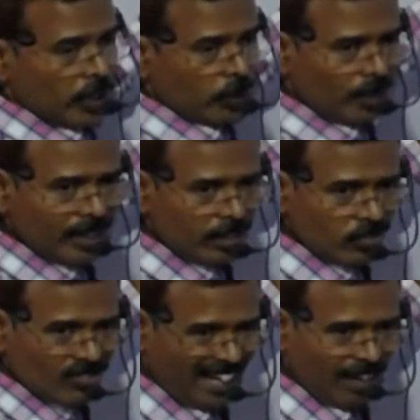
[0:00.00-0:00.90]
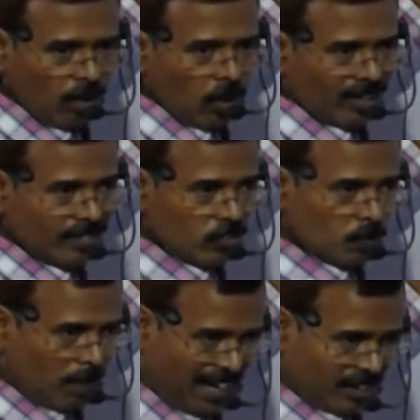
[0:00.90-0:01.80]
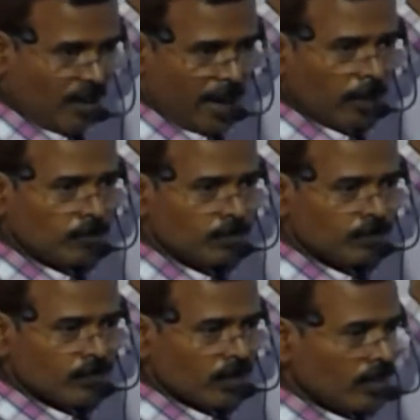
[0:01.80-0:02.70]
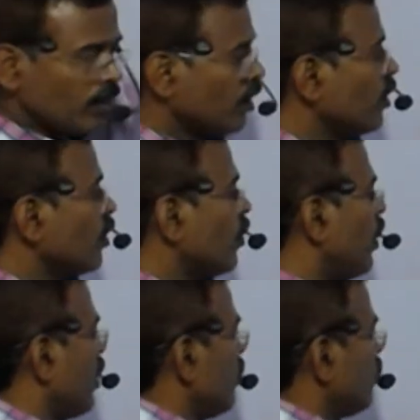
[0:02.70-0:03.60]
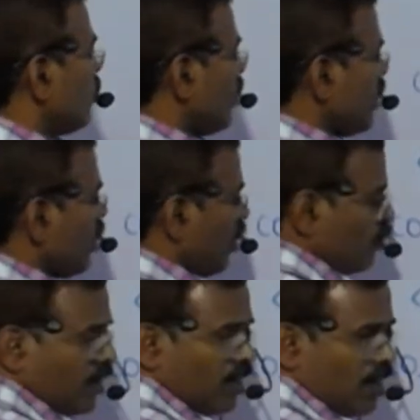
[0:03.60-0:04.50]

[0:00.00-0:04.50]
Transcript: during this cycle of this pathway, that is 3 carbon